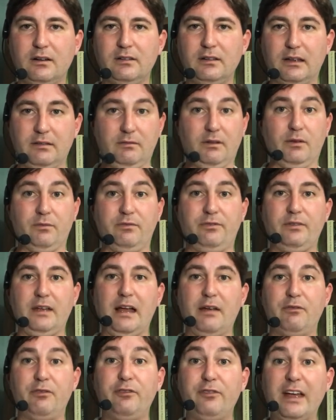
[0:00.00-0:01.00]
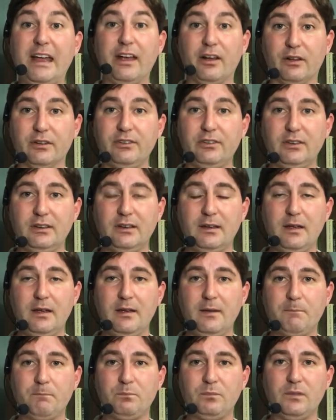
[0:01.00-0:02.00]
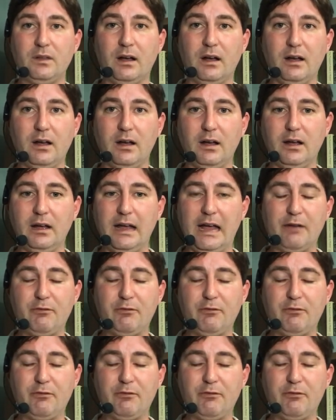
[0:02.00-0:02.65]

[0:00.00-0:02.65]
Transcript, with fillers: that are, have failed, uh,